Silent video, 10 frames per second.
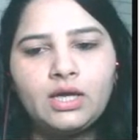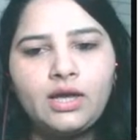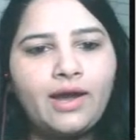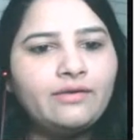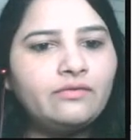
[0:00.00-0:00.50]

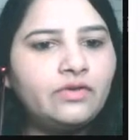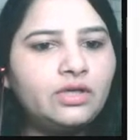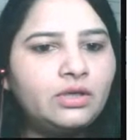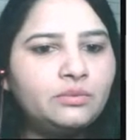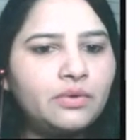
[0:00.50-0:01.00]
Can
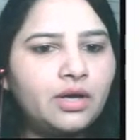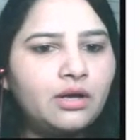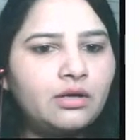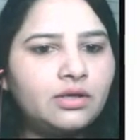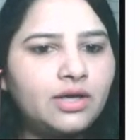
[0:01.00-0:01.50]
we
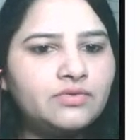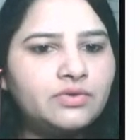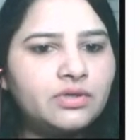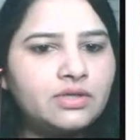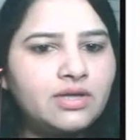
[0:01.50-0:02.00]
get
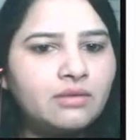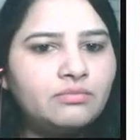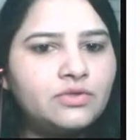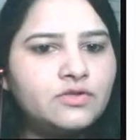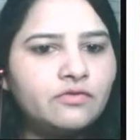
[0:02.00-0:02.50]
written
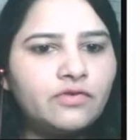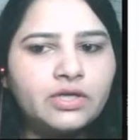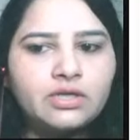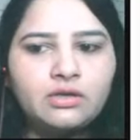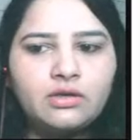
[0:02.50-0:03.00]
examples of
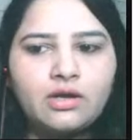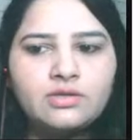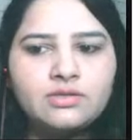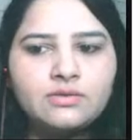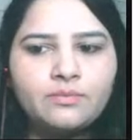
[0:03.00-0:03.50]
writing
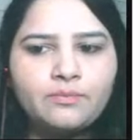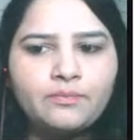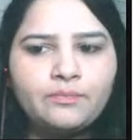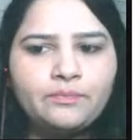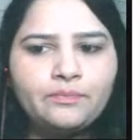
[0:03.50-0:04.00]
task?
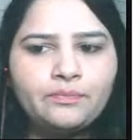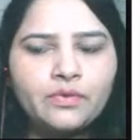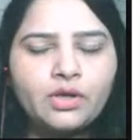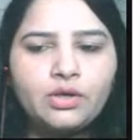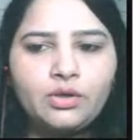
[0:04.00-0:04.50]

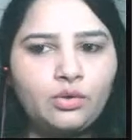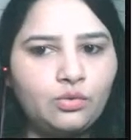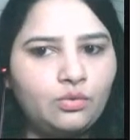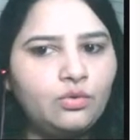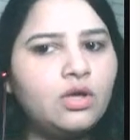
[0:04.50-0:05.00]

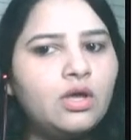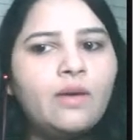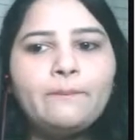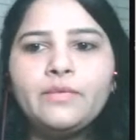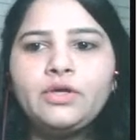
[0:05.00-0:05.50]
No,
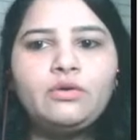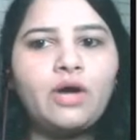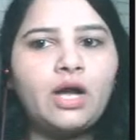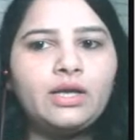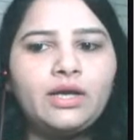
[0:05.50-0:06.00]
you
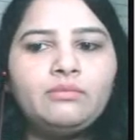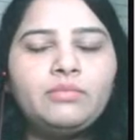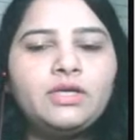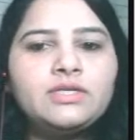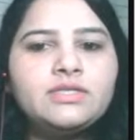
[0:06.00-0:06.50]
can't
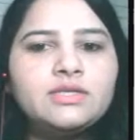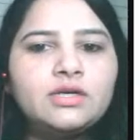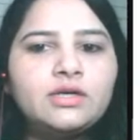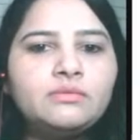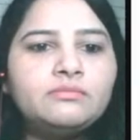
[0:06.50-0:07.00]
get because
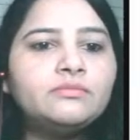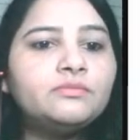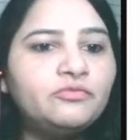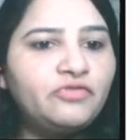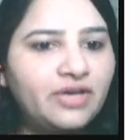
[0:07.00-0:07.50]

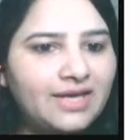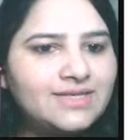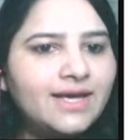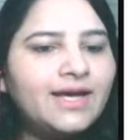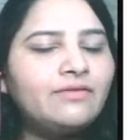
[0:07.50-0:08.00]

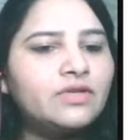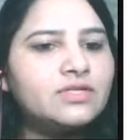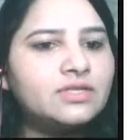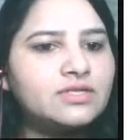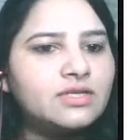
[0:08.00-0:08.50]
ways I have
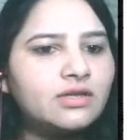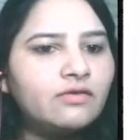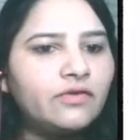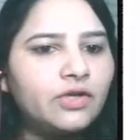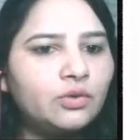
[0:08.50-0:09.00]
discussed in
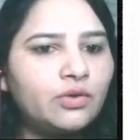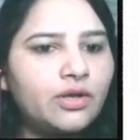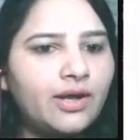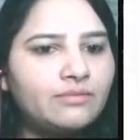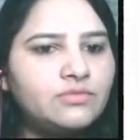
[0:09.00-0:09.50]
the video
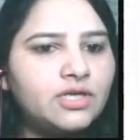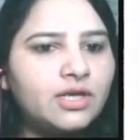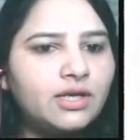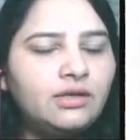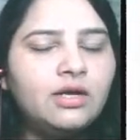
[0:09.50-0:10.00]
that I am
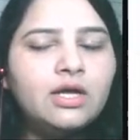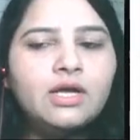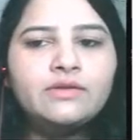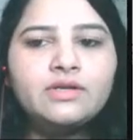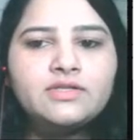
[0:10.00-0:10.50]
telling.
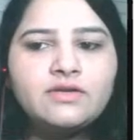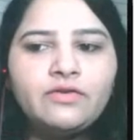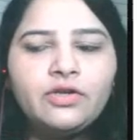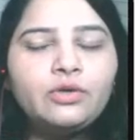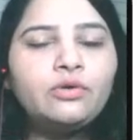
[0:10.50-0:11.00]
There is a
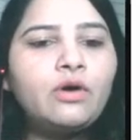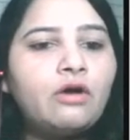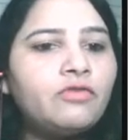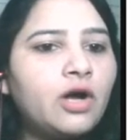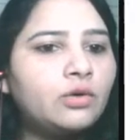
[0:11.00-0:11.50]
video
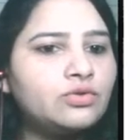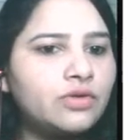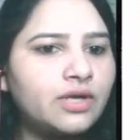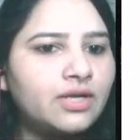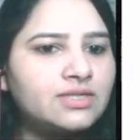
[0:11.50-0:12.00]
of how to
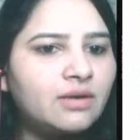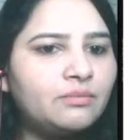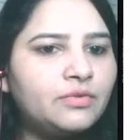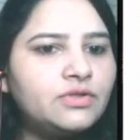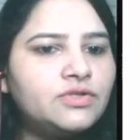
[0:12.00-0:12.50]
write
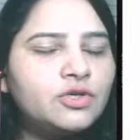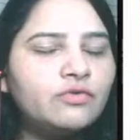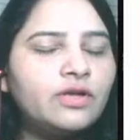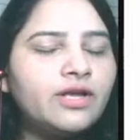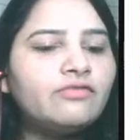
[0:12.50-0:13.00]
examples.
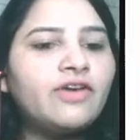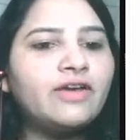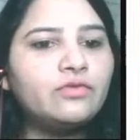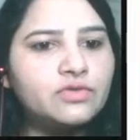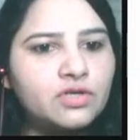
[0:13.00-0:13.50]
You will get
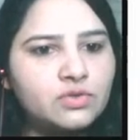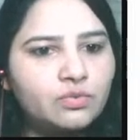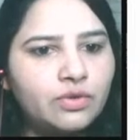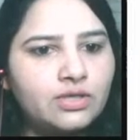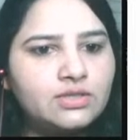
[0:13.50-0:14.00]
5 to 6
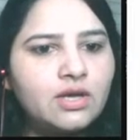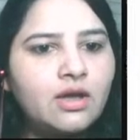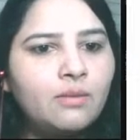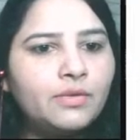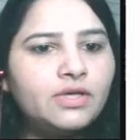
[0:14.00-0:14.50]
ways
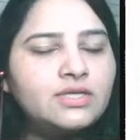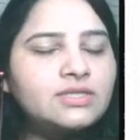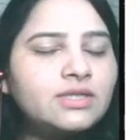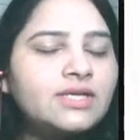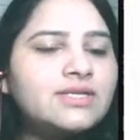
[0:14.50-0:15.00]

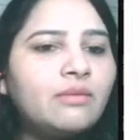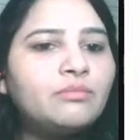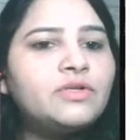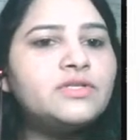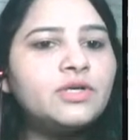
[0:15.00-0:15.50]
because the
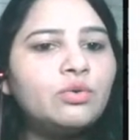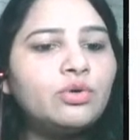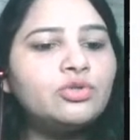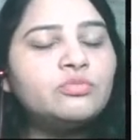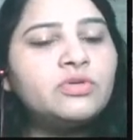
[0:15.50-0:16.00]
examples are
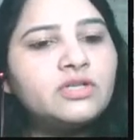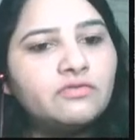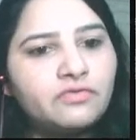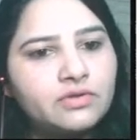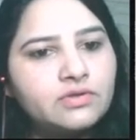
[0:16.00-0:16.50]
going to be
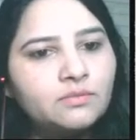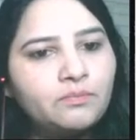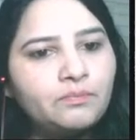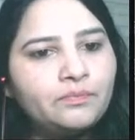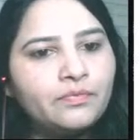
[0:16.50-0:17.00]
different.
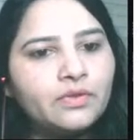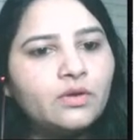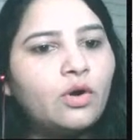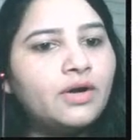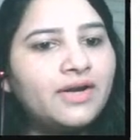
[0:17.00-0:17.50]

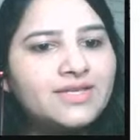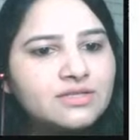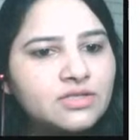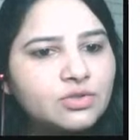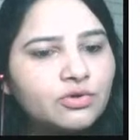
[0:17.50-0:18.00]
The
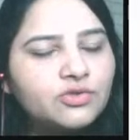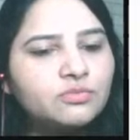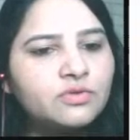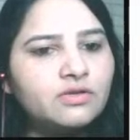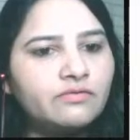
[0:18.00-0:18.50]
context is going
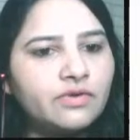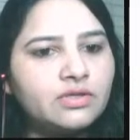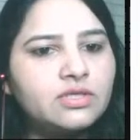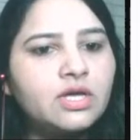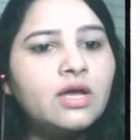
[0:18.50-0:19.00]
to be
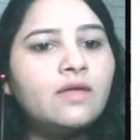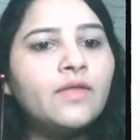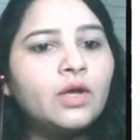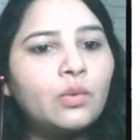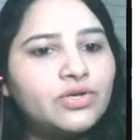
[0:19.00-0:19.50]
different.
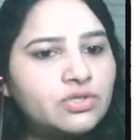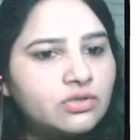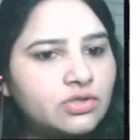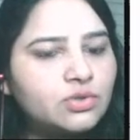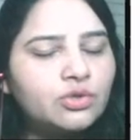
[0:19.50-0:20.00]
The
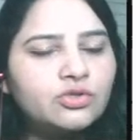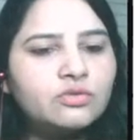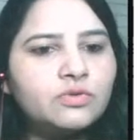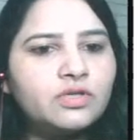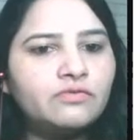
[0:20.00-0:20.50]
question is going
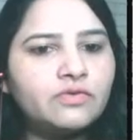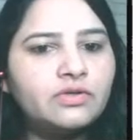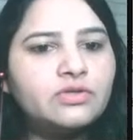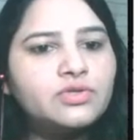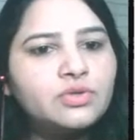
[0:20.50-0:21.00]
to be
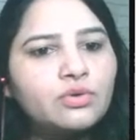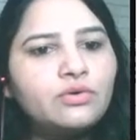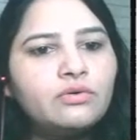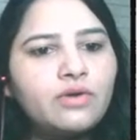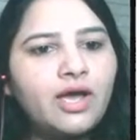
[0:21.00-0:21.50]
different.
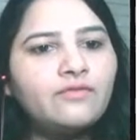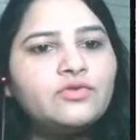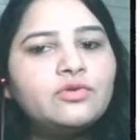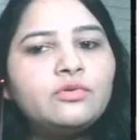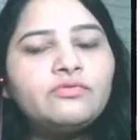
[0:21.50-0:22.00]
So you have
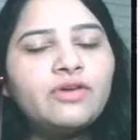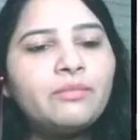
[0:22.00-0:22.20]
to